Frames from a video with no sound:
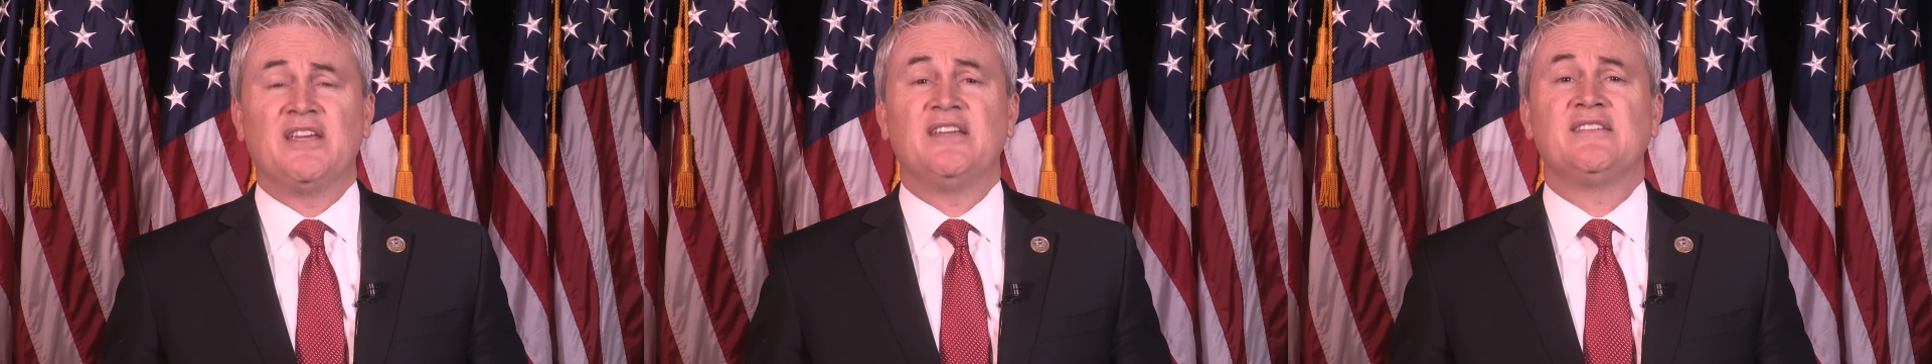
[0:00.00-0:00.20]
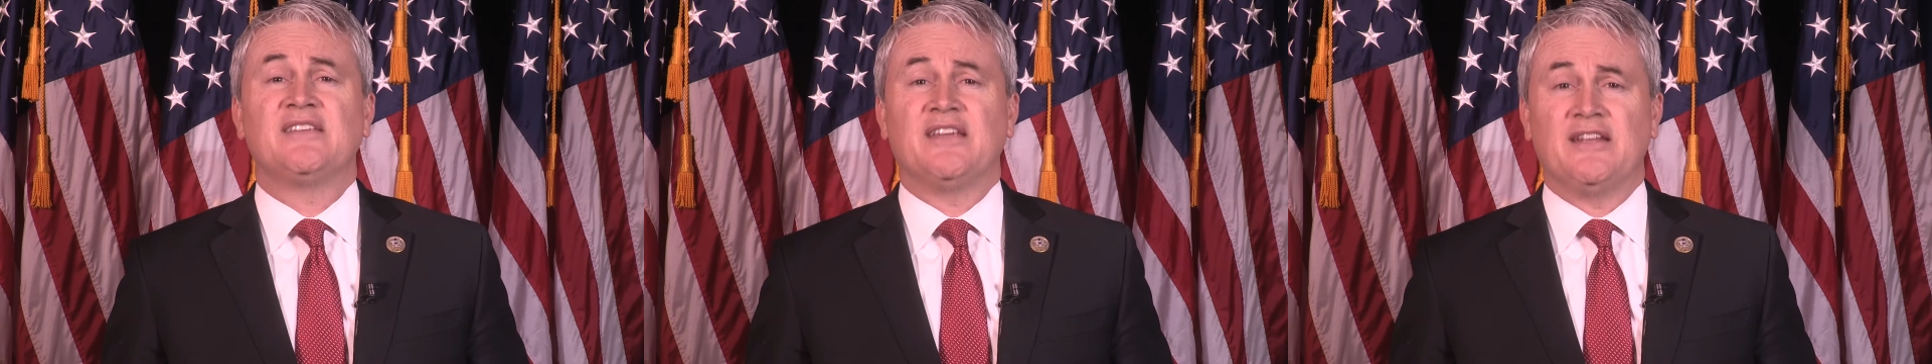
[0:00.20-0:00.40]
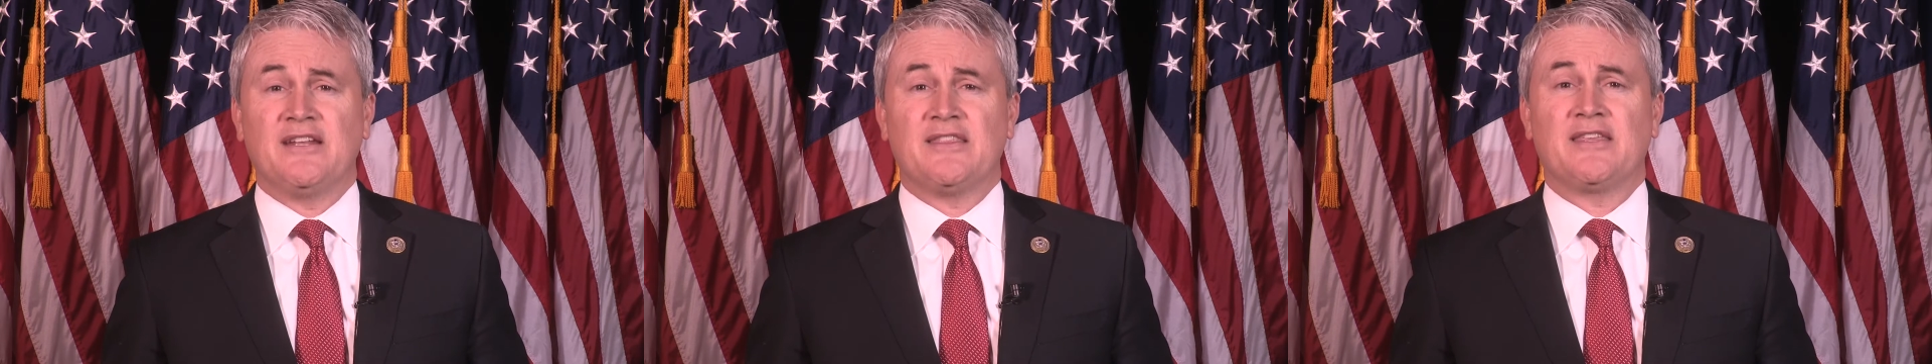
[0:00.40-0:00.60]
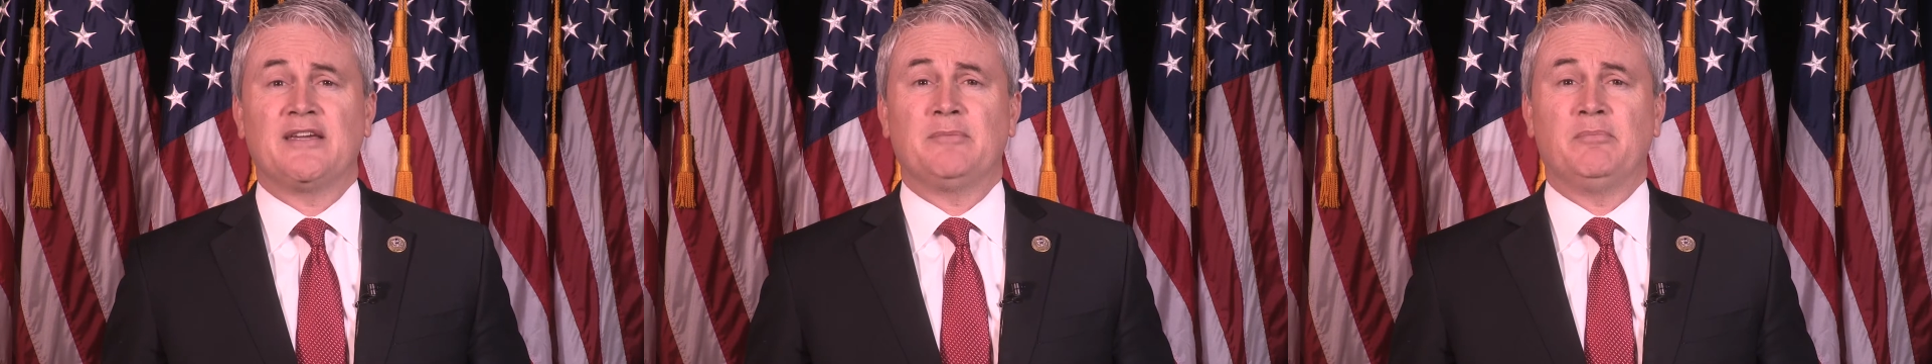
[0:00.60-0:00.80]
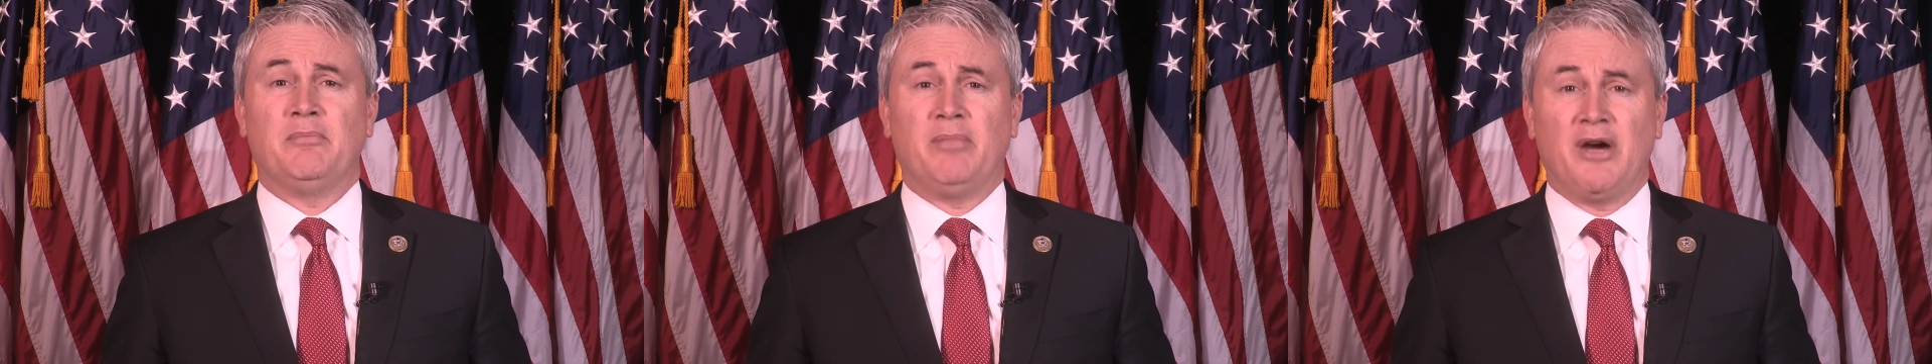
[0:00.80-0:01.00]
is
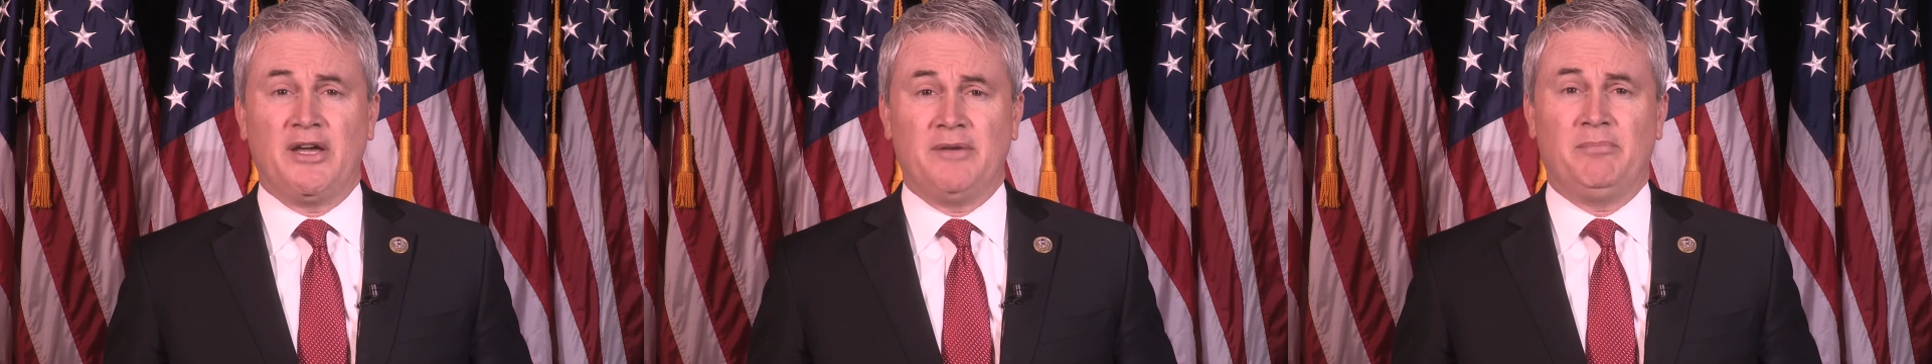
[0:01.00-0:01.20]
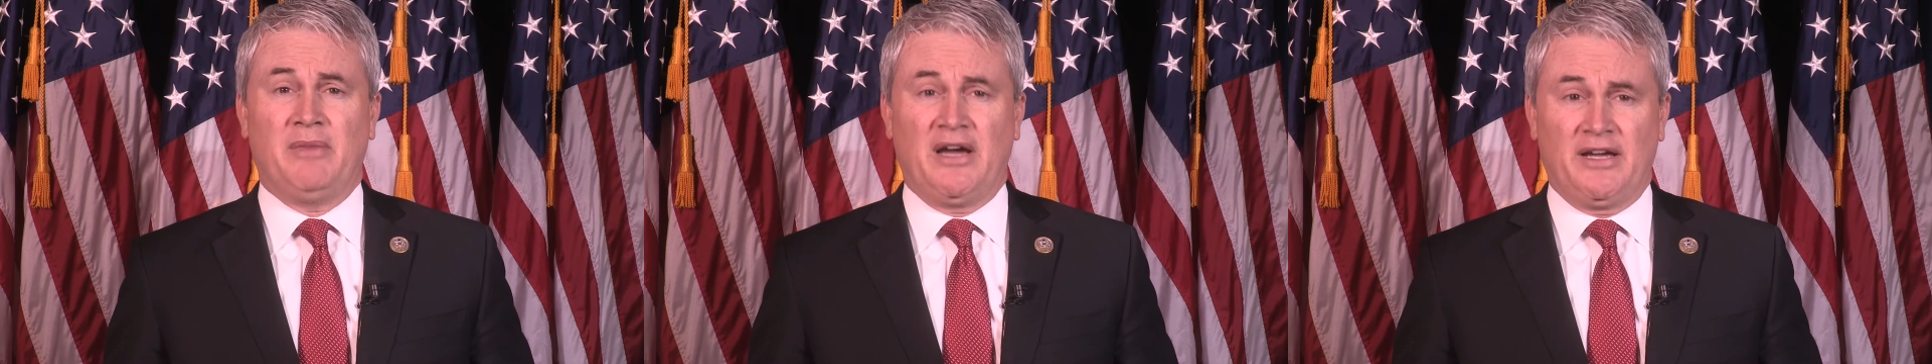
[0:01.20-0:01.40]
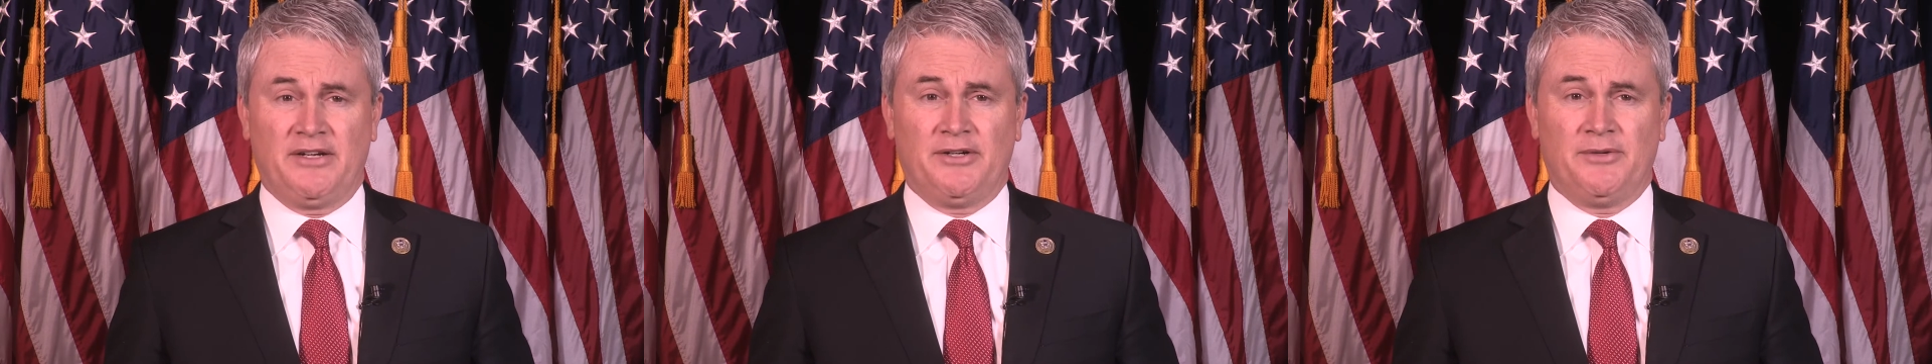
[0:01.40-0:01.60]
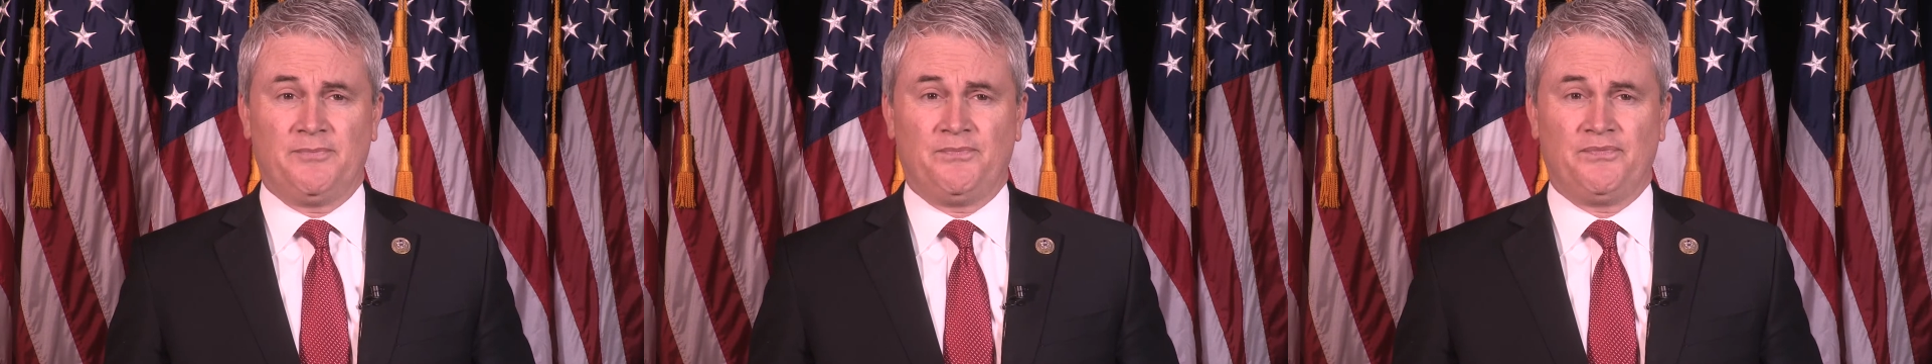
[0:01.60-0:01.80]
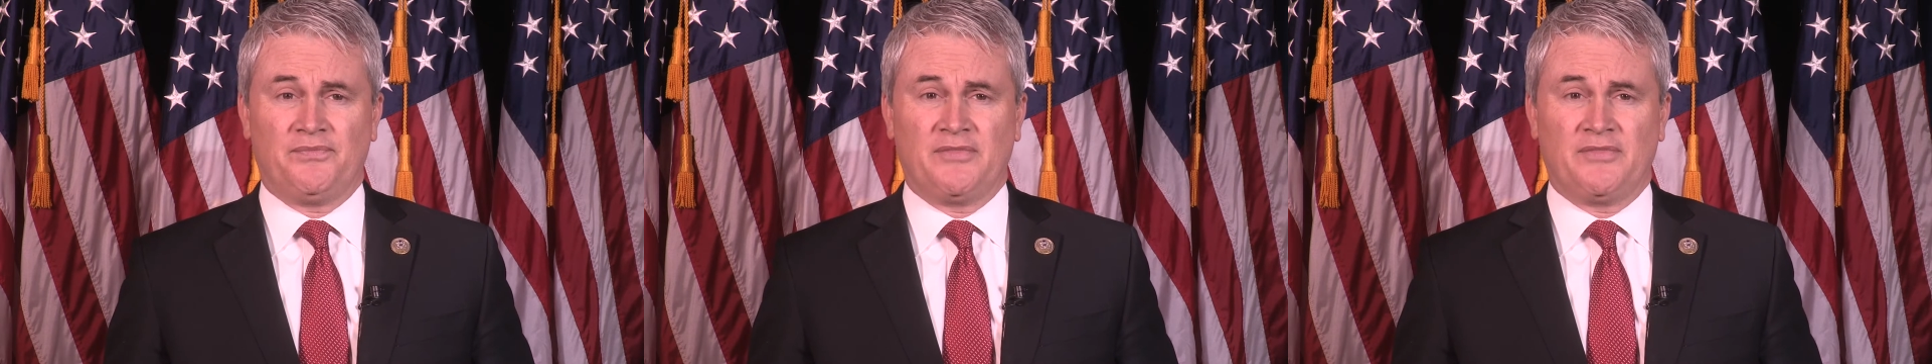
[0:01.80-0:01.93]
anything but minor.